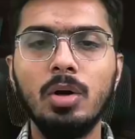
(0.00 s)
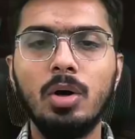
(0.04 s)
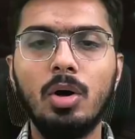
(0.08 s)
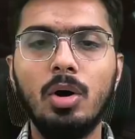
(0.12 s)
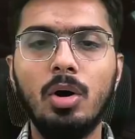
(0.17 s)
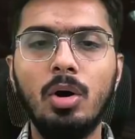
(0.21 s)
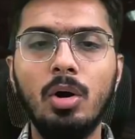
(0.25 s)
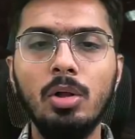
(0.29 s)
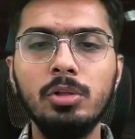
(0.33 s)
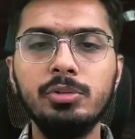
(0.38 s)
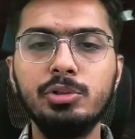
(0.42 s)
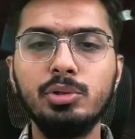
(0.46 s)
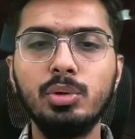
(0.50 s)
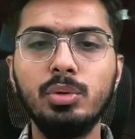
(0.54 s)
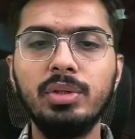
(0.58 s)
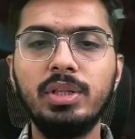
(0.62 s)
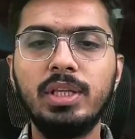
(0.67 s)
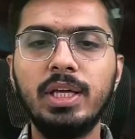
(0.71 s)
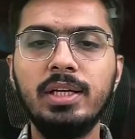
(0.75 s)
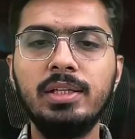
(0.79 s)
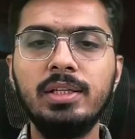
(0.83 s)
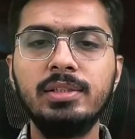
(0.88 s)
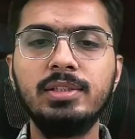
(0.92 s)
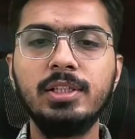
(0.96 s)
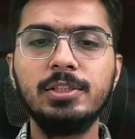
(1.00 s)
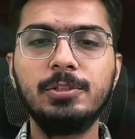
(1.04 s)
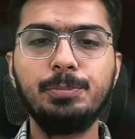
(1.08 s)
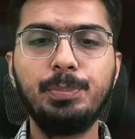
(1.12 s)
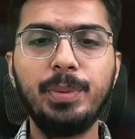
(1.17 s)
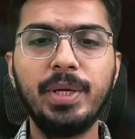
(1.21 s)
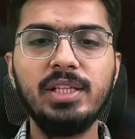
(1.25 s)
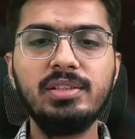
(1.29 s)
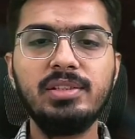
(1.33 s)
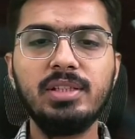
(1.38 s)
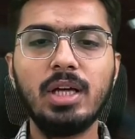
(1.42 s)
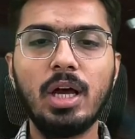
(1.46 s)
Also, there is a
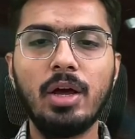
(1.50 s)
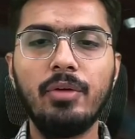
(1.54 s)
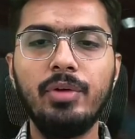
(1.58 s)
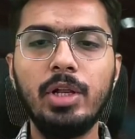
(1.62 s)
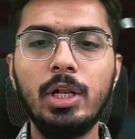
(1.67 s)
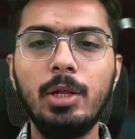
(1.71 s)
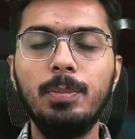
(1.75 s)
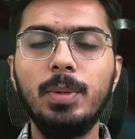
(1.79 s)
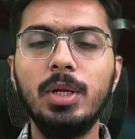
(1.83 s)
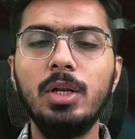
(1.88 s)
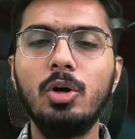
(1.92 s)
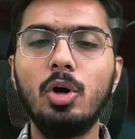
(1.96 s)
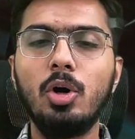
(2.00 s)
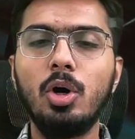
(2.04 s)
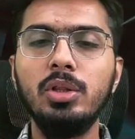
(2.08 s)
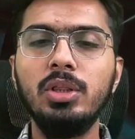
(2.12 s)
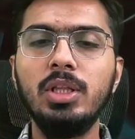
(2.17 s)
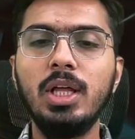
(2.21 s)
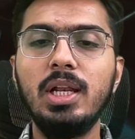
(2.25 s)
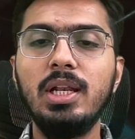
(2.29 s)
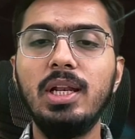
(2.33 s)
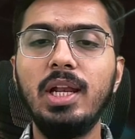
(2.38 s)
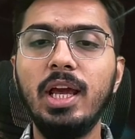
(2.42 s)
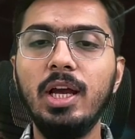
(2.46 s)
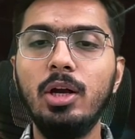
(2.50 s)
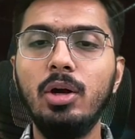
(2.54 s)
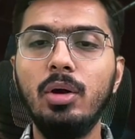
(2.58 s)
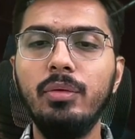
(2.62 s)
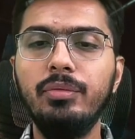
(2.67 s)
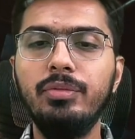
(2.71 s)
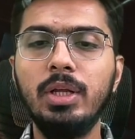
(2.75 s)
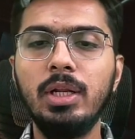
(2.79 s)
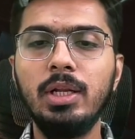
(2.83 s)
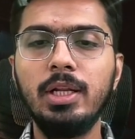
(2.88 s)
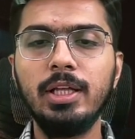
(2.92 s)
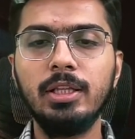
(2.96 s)
space available on the leg of
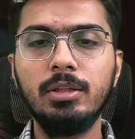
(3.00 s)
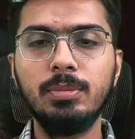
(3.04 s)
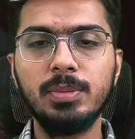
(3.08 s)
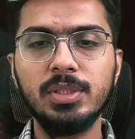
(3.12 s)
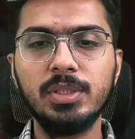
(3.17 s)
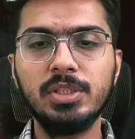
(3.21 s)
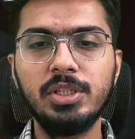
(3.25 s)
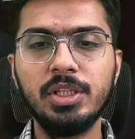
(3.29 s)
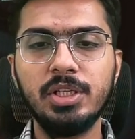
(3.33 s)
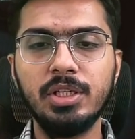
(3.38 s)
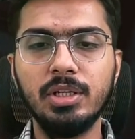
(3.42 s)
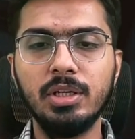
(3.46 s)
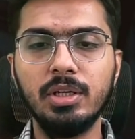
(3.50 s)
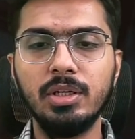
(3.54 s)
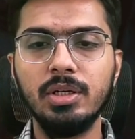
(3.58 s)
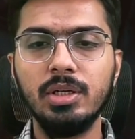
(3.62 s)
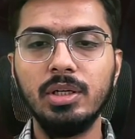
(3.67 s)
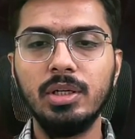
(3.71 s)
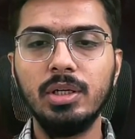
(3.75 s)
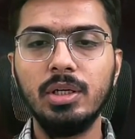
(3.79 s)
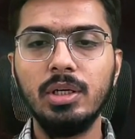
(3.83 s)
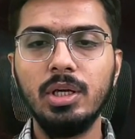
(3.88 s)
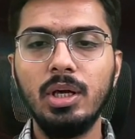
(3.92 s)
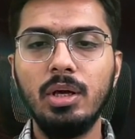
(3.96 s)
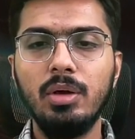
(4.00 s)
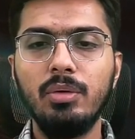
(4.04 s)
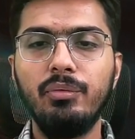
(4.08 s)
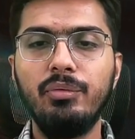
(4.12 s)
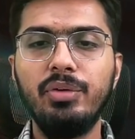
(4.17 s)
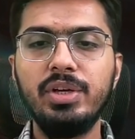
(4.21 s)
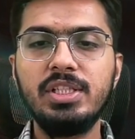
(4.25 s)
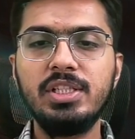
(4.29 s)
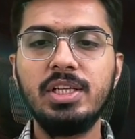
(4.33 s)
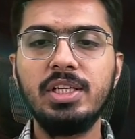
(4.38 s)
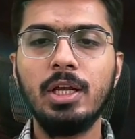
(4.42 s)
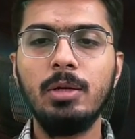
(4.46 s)
the lathe machine,
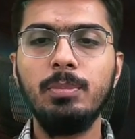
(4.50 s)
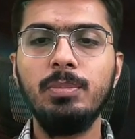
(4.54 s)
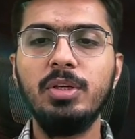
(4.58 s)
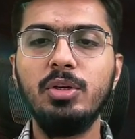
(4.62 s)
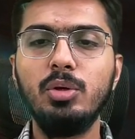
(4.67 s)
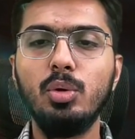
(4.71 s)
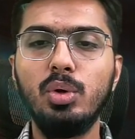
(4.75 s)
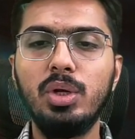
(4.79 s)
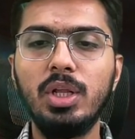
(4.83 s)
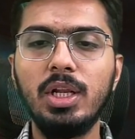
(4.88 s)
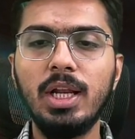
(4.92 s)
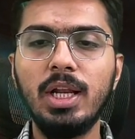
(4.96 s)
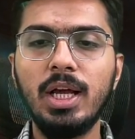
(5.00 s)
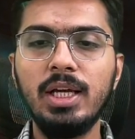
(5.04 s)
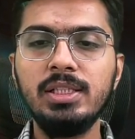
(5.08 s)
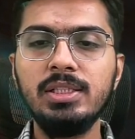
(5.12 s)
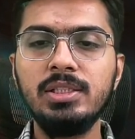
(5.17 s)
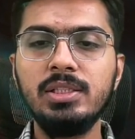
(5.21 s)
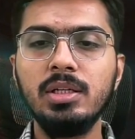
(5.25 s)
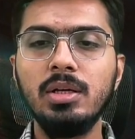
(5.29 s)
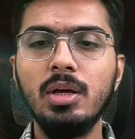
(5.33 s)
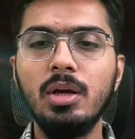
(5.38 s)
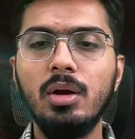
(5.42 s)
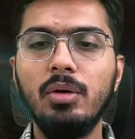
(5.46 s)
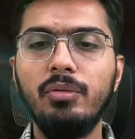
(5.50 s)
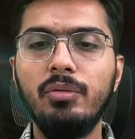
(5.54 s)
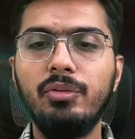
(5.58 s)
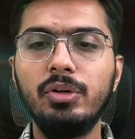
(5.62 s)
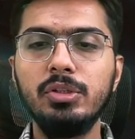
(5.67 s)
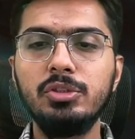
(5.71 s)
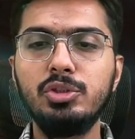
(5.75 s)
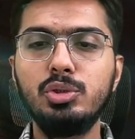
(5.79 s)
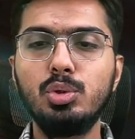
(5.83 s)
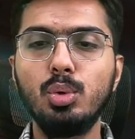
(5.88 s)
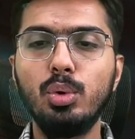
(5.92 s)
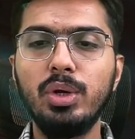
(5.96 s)
which can be utilized for
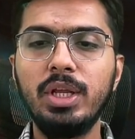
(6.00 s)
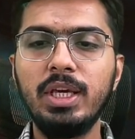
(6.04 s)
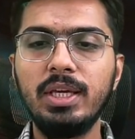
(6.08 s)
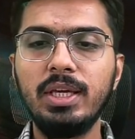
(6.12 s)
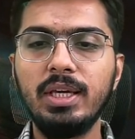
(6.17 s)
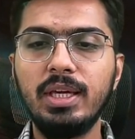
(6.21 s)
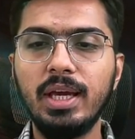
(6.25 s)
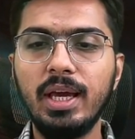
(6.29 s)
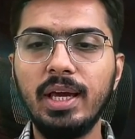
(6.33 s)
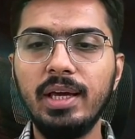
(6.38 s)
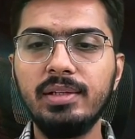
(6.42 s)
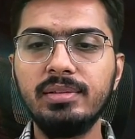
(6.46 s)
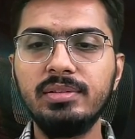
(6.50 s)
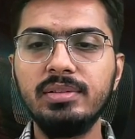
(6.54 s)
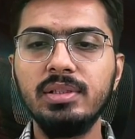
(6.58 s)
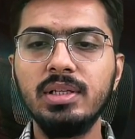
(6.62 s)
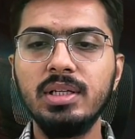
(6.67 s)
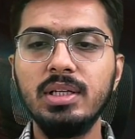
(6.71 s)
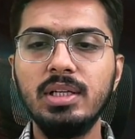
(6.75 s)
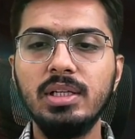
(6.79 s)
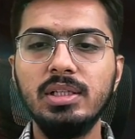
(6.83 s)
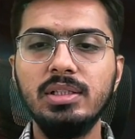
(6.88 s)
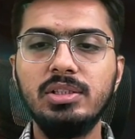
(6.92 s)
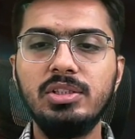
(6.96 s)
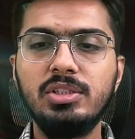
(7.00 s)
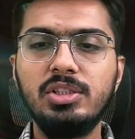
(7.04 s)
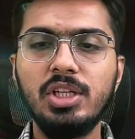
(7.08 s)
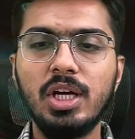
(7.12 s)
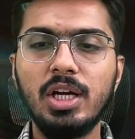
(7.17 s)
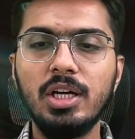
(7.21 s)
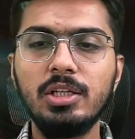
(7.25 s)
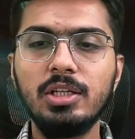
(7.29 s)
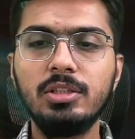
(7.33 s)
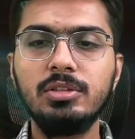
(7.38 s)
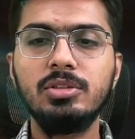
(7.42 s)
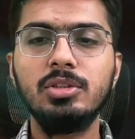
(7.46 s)
storing gears,
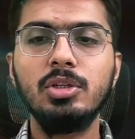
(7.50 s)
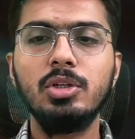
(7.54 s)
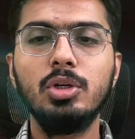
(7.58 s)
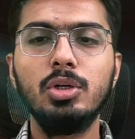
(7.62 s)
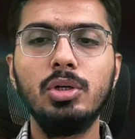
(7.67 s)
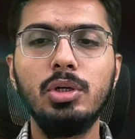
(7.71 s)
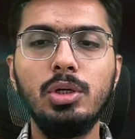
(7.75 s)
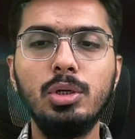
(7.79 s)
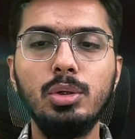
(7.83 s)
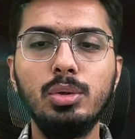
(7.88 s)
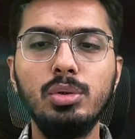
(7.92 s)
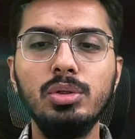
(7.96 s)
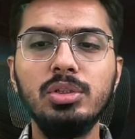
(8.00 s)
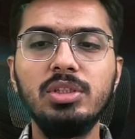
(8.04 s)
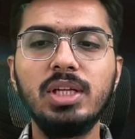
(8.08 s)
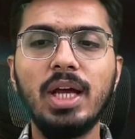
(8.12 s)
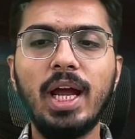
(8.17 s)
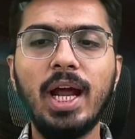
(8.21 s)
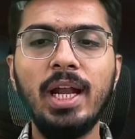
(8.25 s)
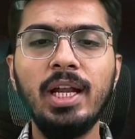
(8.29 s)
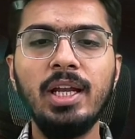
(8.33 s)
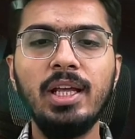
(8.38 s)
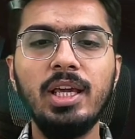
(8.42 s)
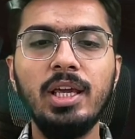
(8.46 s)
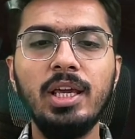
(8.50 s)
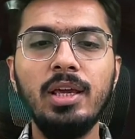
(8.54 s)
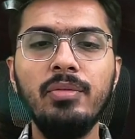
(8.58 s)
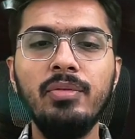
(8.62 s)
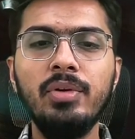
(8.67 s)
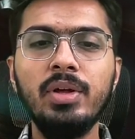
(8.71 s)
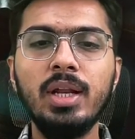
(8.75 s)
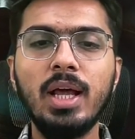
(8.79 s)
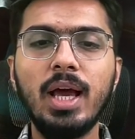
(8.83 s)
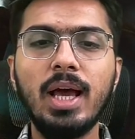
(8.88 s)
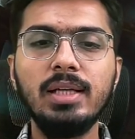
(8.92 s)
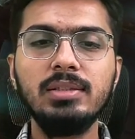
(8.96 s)
chucks, tools and
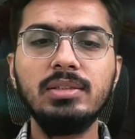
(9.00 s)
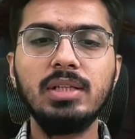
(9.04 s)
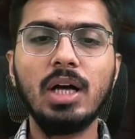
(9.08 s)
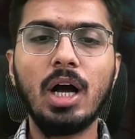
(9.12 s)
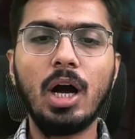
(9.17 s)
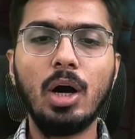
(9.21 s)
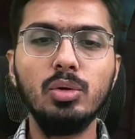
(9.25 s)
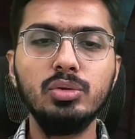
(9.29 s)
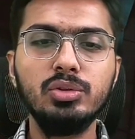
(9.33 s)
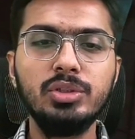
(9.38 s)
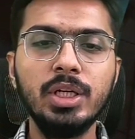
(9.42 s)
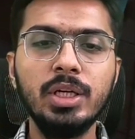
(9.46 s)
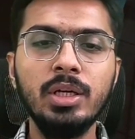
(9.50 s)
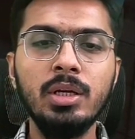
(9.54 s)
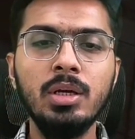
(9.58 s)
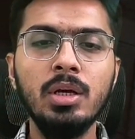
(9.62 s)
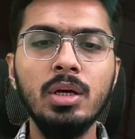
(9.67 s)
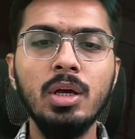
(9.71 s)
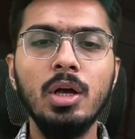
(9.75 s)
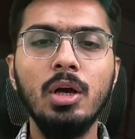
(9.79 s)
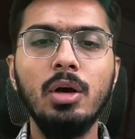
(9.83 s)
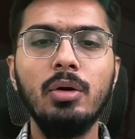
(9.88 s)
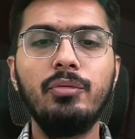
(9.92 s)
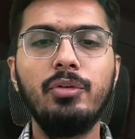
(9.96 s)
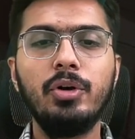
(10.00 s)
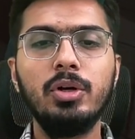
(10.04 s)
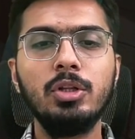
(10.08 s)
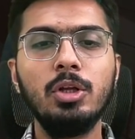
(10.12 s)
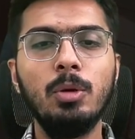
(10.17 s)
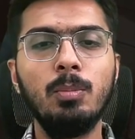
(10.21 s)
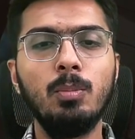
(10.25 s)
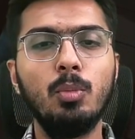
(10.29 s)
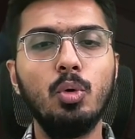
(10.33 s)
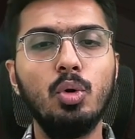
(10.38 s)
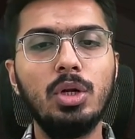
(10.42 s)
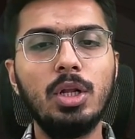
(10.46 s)
even as housing for the
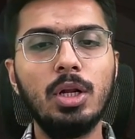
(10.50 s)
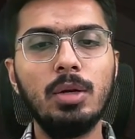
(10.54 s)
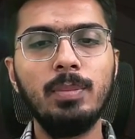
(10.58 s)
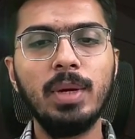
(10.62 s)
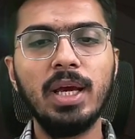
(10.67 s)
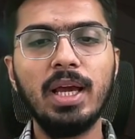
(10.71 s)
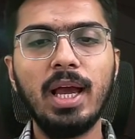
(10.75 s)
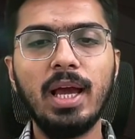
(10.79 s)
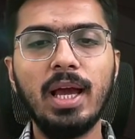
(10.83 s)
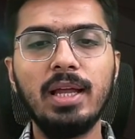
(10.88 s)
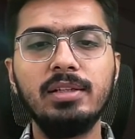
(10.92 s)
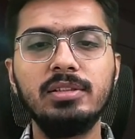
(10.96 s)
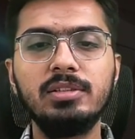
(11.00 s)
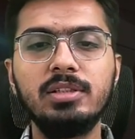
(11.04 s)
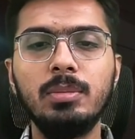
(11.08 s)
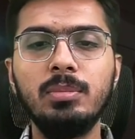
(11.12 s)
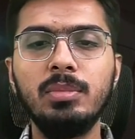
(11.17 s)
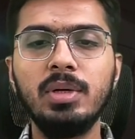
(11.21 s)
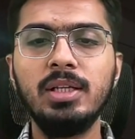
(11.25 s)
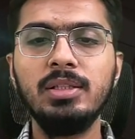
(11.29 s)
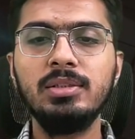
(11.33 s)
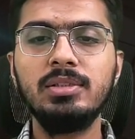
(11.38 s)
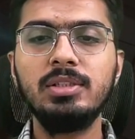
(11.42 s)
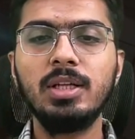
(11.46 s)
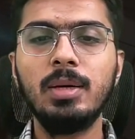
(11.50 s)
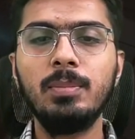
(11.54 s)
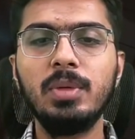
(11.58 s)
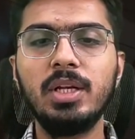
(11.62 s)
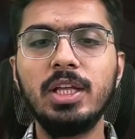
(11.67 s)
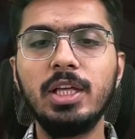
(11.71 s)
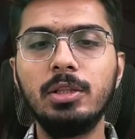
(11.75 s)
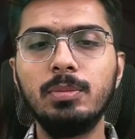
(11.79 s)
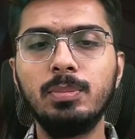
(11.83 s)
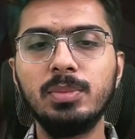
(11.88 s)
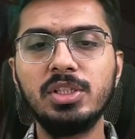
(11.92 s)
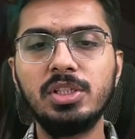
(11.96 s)
motor mechanism in some
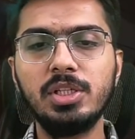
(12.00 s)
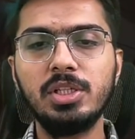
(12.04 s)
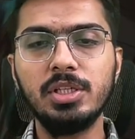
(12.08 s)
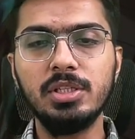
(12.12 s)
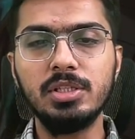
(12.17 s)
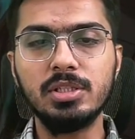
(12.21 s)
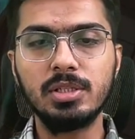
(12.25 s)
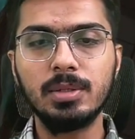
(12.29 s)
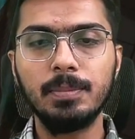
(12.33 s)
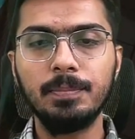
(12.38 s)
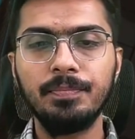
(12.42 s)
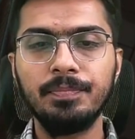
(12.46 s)
lathe machines.